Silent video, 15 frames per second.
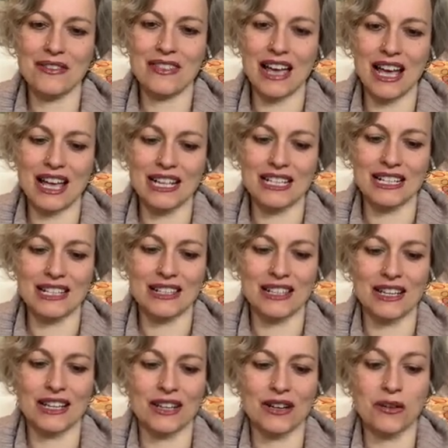that
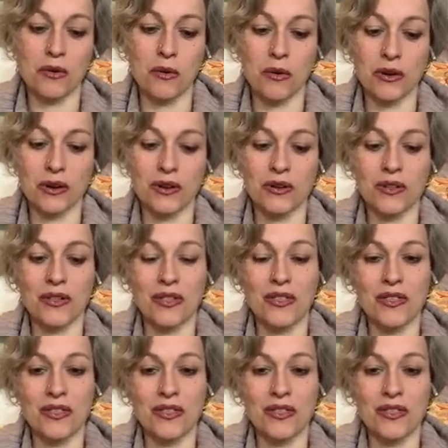the cortical